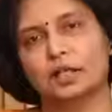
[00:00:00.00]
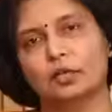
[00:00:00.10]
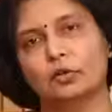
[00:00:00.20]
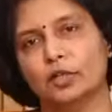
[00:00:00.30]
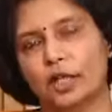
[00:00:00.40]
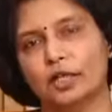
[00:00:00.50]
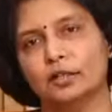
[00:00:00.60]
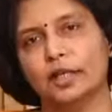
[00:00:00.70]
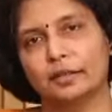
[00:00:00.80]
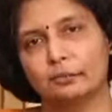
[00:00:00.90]
Around
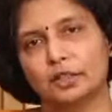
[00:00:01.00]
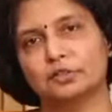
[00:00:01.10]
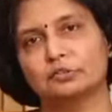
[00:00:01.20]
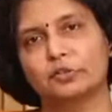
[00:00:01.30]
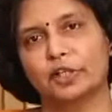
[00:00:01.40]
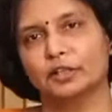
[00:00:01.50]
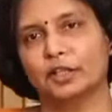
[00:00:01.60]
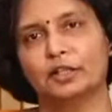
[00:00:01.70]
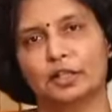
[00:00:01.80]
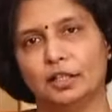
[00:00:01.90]
8 9 months of age,
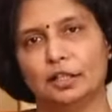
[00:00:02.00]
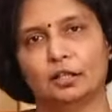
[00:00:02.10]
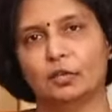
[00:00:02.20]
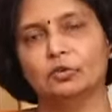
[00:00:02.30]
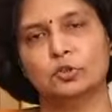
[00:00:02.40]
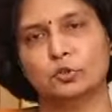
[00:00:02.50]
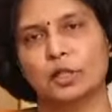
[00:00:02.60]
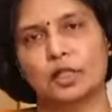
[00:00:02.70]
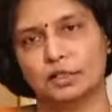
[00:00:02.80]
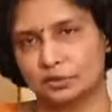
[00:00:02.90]
they need around
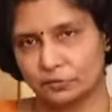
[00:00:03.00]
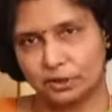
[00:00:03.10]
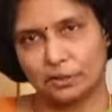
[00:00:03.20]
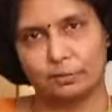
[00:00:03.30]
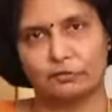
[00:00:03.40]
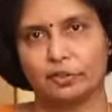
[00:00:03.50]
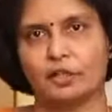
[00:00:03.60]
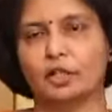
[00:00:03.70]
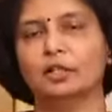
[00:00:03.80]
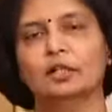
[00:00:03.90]
12 hours of sleep
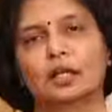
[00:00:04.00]
every day,